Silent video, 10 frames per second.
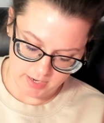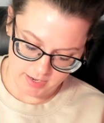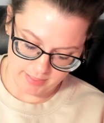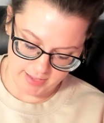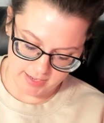
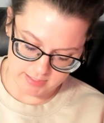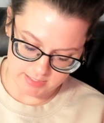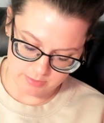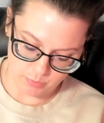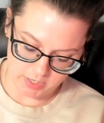and that
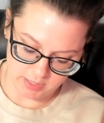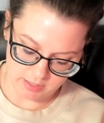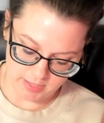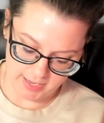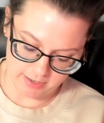is one of
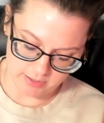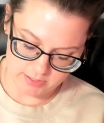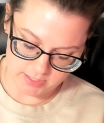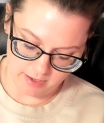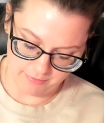the
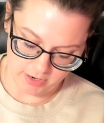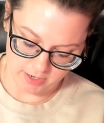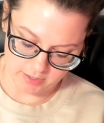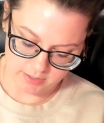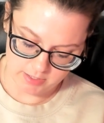layers of
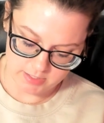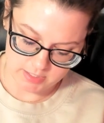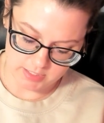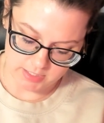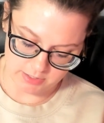our
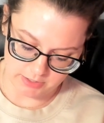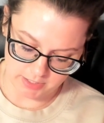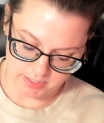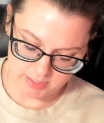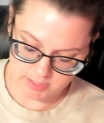
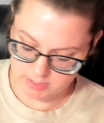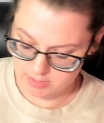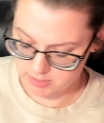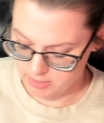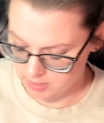serous